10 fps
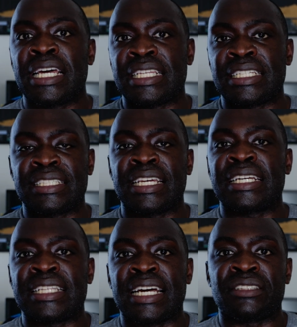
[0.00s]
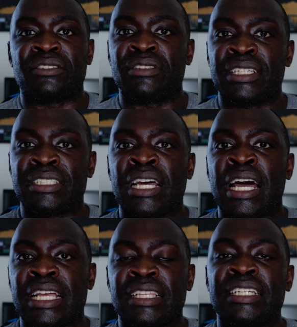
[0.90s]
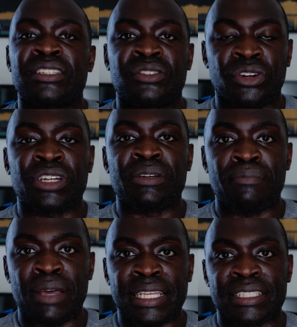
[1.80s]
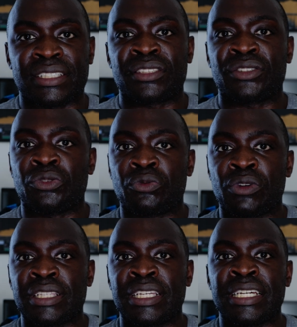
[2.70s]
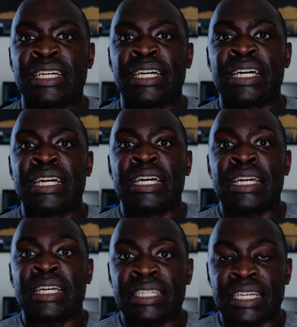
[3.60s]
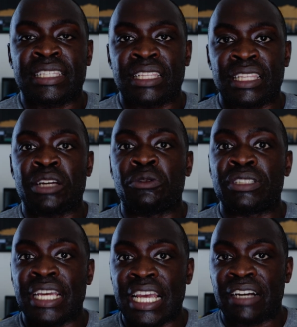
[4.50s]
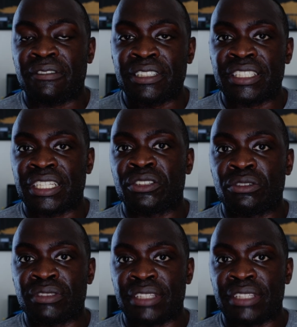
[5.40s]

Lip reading: it is said that you need at least 30 minutes to really get the language every single